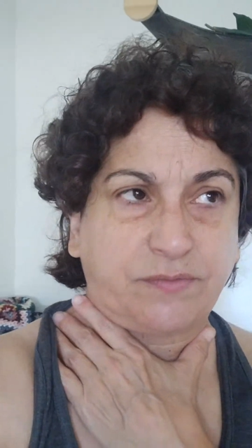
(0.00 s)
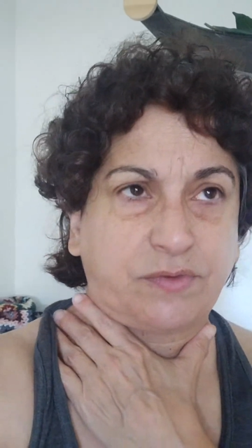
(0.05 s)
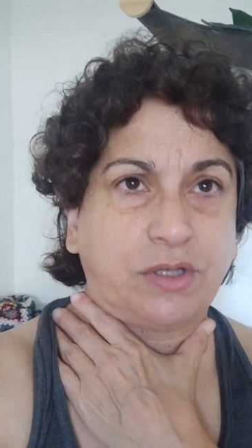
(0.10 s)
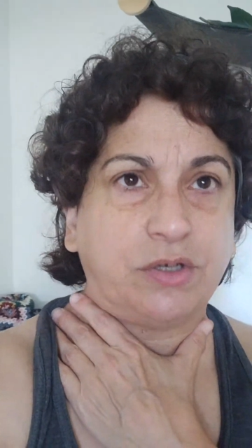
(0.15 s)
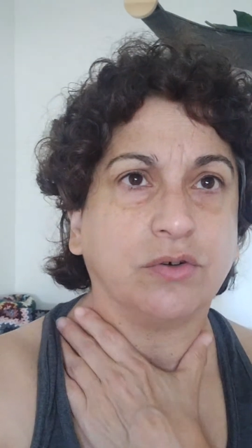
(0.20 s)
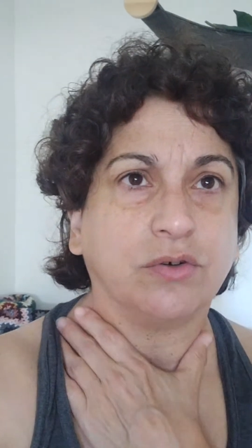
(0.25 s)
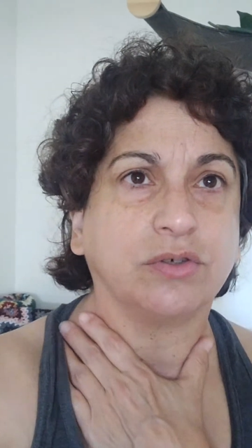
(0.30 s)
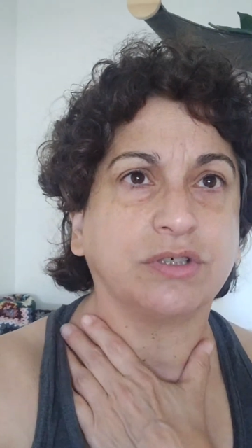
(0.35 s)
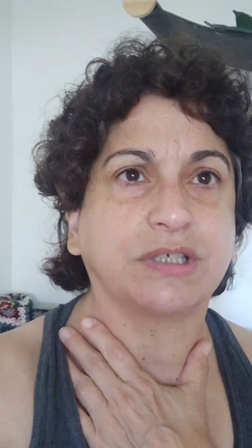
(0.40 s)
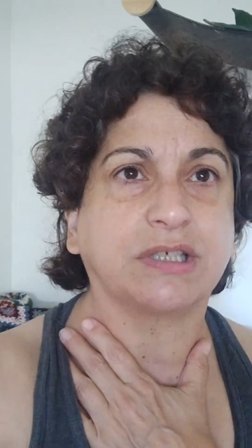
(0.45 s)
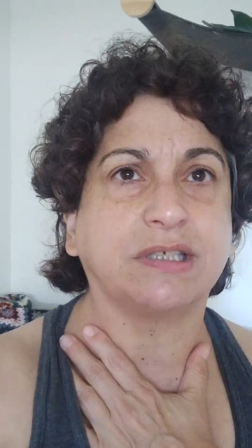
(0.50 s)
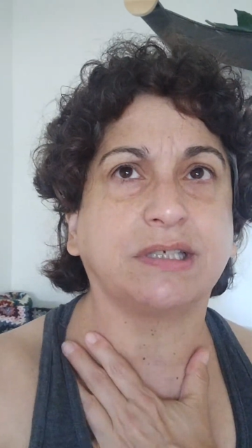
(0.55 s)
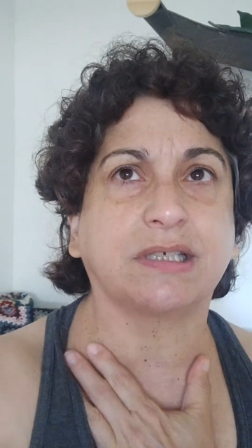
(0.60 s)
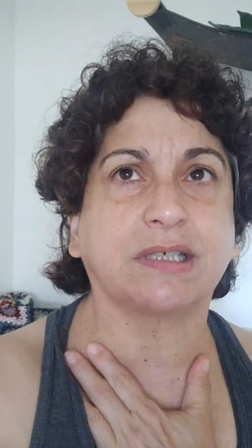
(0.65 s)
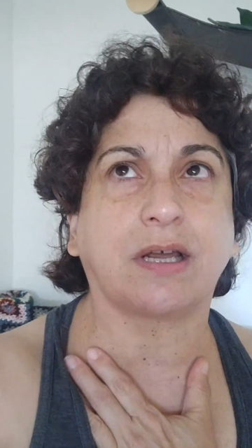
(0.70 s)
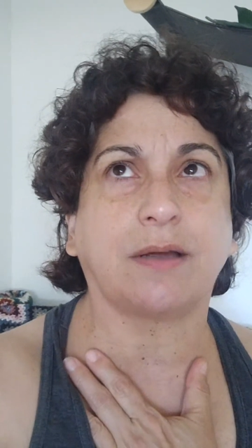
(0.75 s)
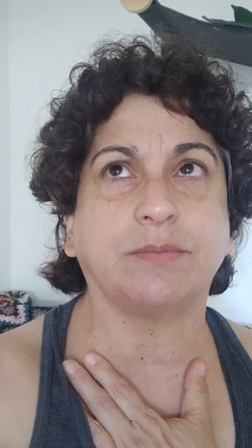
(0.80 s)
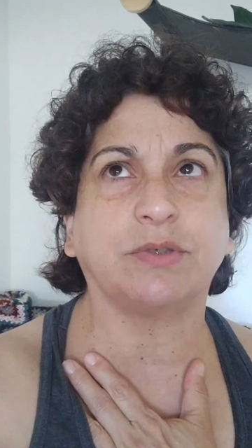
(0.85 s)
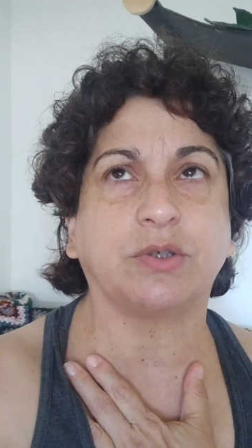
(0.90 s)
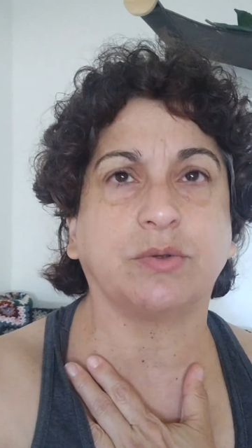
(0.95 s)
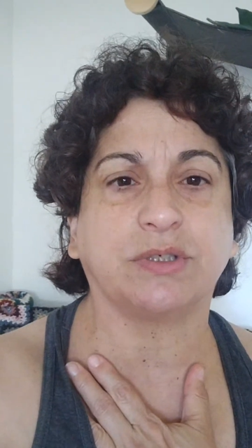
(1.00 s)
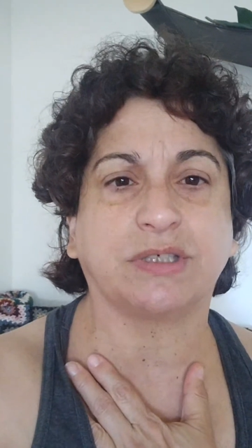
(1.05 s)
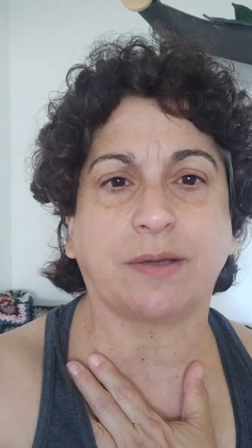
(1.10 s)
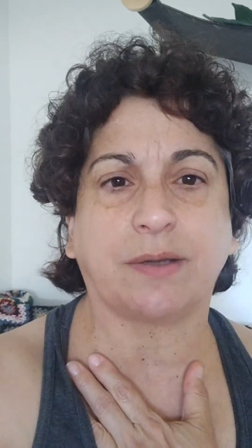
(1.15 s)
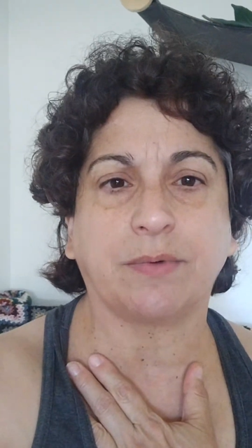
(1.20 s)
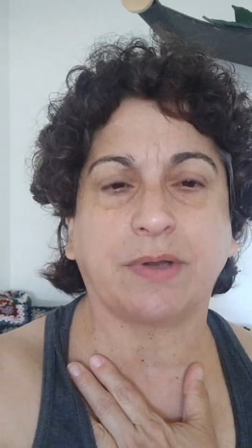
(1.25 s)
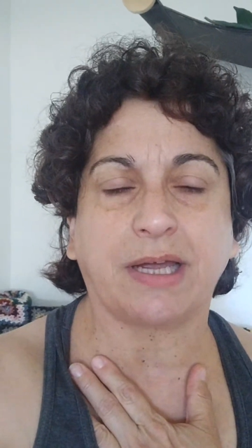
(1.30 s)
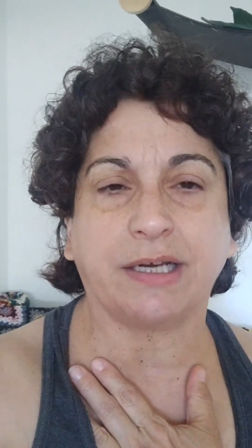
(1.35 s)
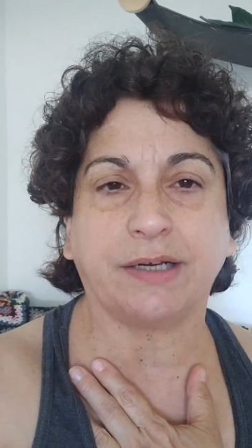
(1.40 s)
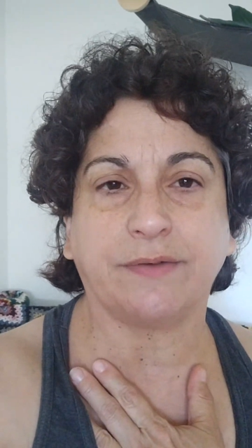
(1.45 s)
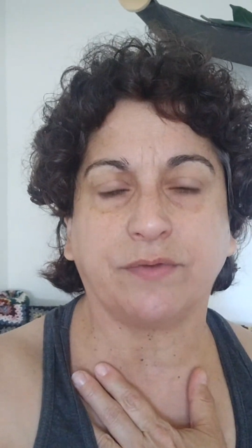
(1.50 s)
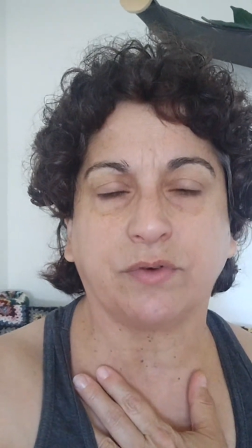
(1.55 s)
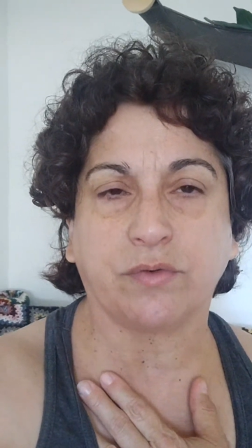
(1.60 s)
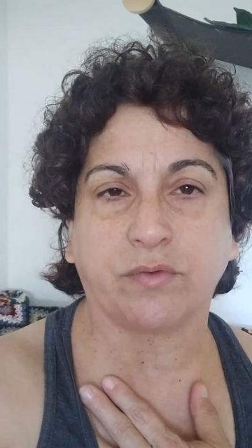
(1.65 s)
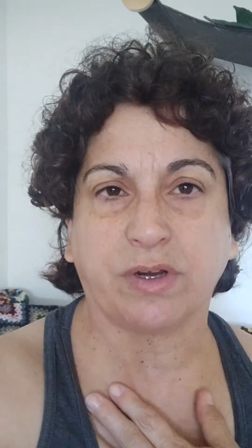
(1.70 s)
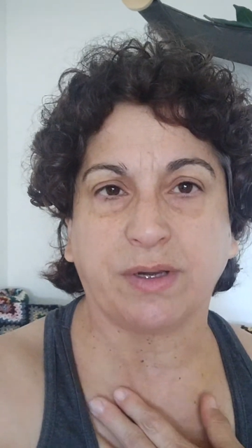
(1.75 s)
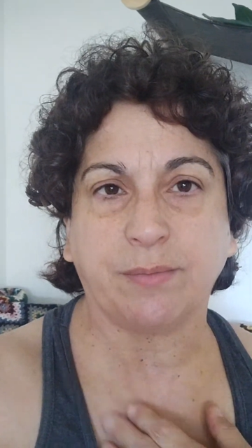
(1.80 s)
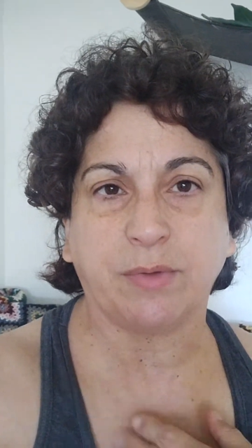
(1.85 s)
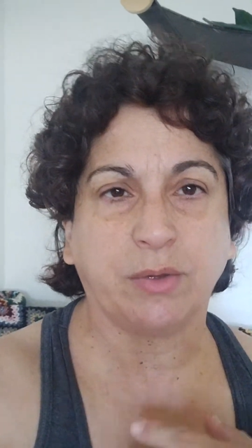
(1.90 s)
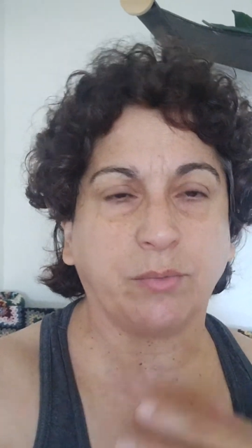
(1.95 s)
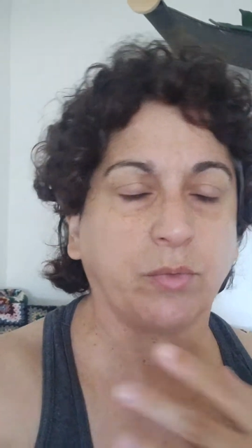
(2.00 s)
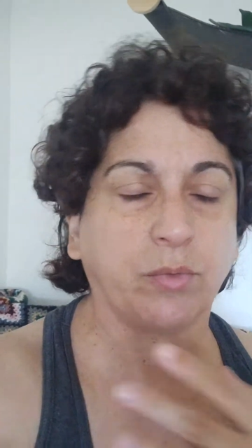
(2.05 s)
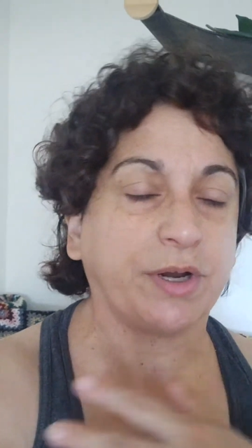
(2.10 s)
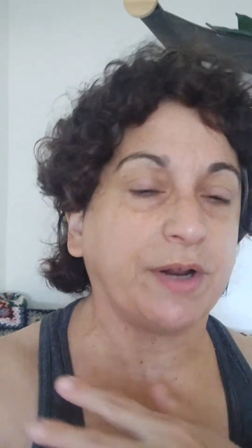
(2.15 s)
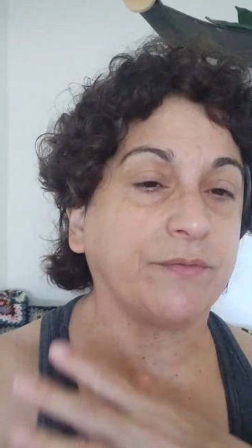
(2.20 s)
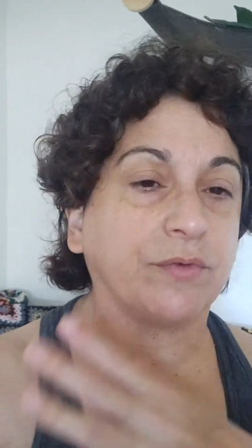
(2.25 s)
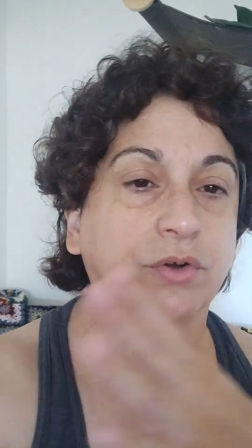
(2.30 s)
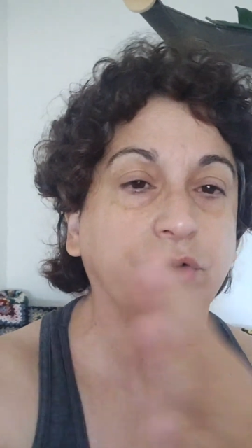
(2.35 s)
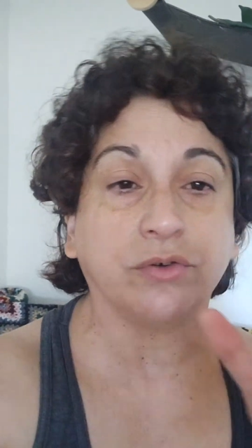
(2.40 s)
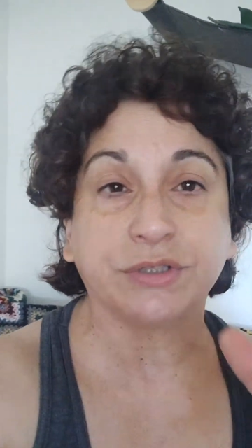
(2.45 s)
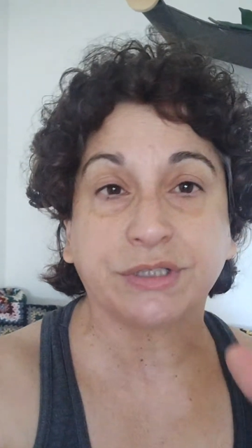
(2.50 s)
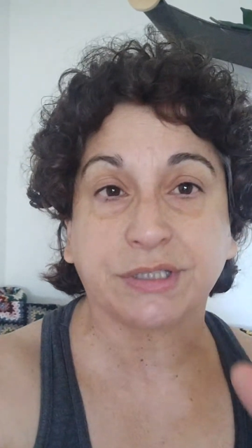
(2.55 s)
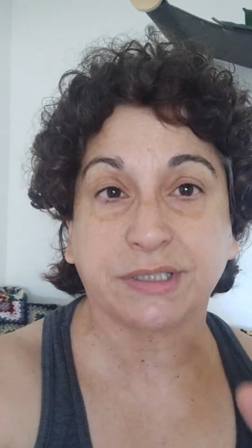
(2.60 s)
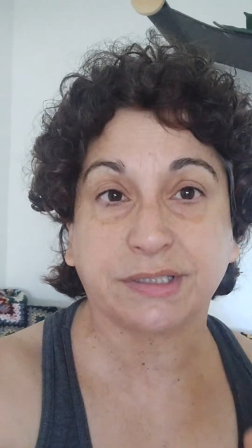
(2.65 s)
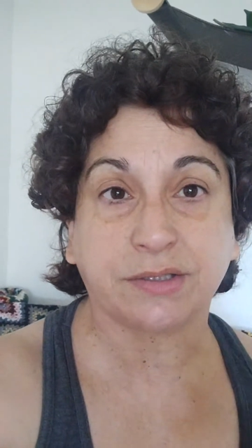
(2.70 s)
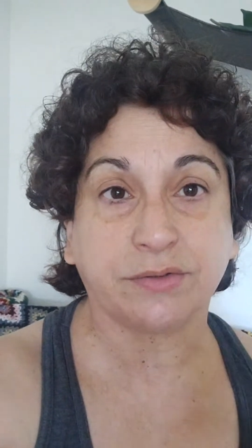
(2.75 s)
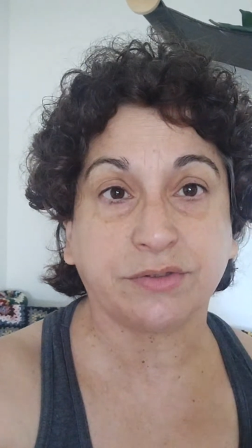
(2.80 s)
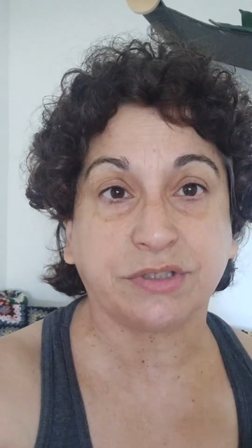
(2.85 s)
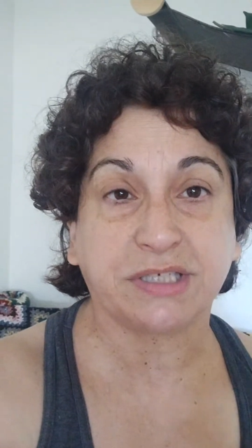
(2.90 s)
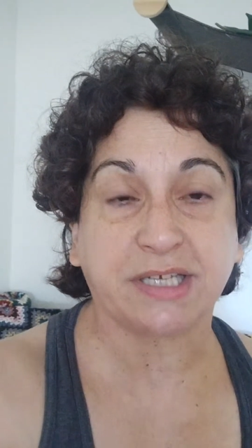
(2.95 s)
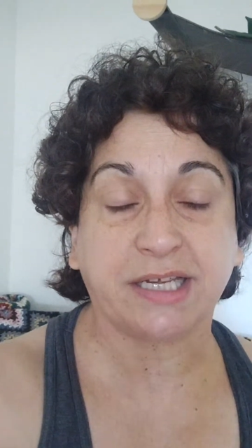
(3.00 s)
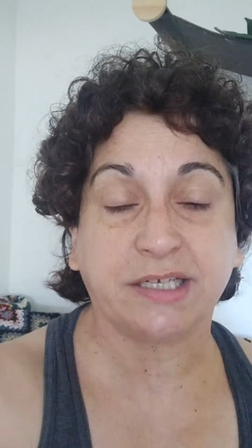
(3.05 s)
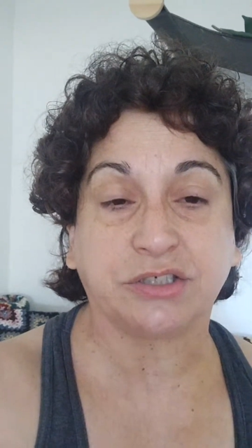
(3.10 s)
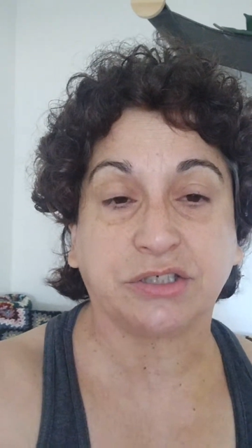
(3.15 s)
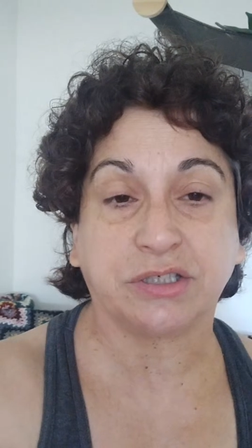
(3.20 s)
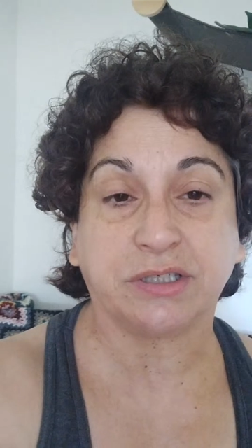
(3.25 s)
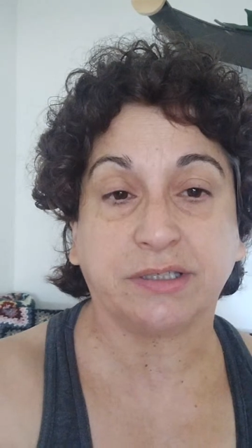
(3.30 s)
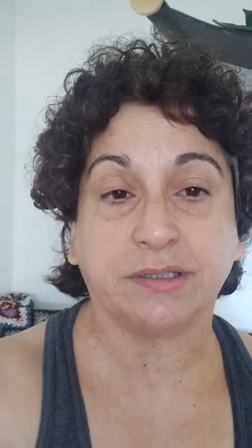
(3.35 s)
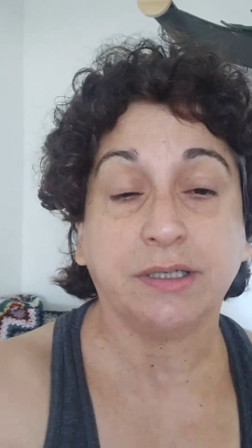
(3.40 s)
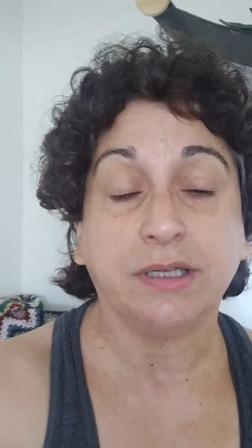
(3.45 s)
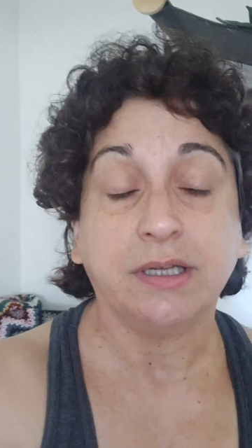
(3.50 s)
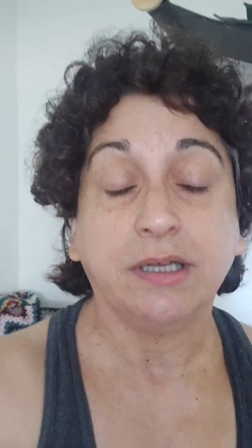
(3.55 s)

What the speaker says: The nurses come to some kind of agreement, whatever nurse association